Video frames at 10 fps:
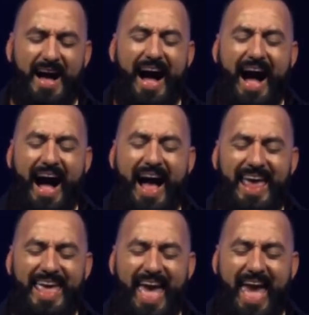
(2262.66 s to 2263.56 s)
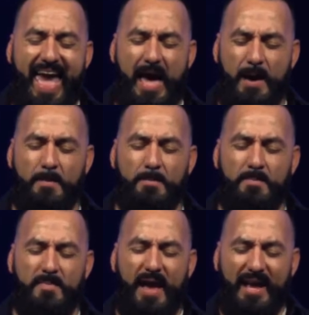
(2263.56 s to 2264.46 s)
I am
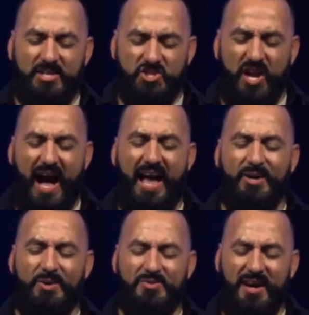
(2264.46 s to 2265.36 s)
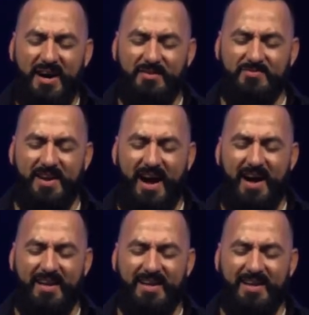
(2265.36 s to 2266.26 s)
a child of God.
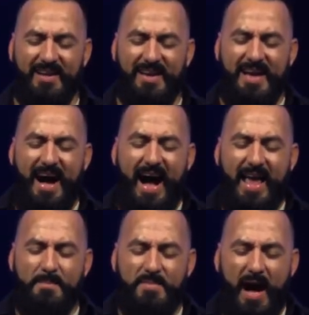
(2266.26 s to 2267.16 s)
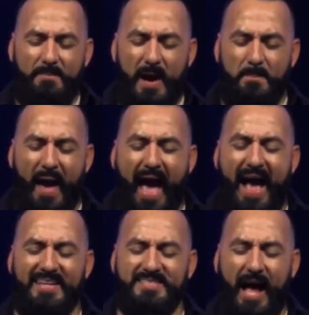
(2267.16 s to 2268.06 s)
I am not my
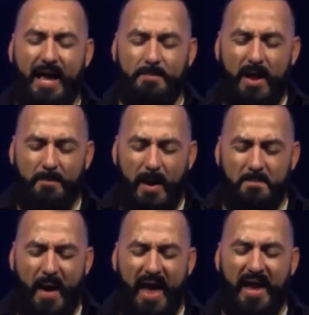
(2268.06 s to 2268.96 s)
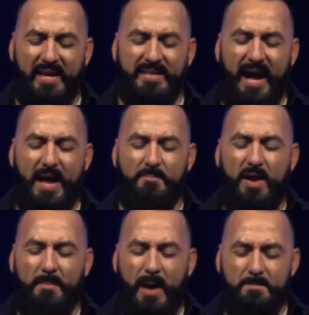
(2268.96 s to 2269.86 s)
past. I am not my pain. I am
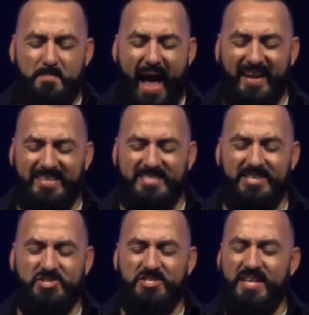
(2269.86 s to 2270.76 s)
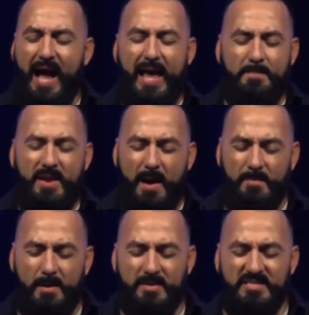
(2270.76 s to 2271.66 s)
not my bad decisions. I am not
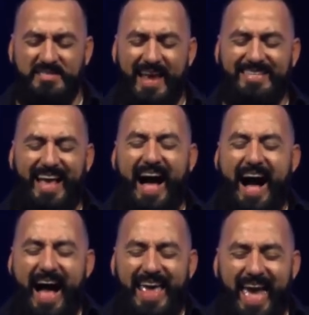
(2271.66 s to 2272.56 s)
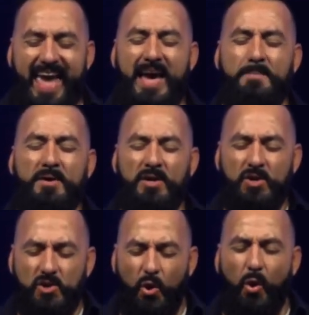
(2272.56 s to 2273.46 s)
my mistakes. I am
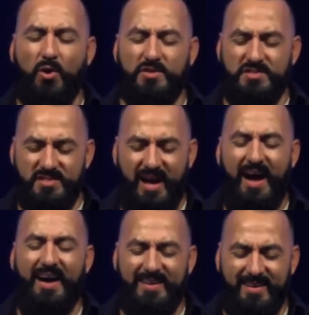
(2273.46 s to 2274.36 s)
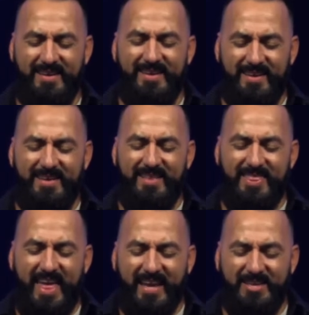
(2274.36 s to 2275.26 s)
yours, God.
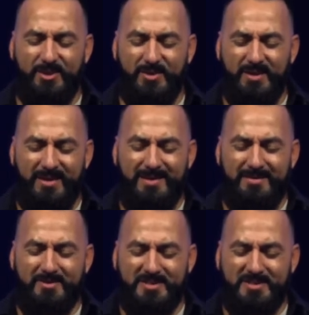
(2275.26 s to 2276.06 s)
Thank you for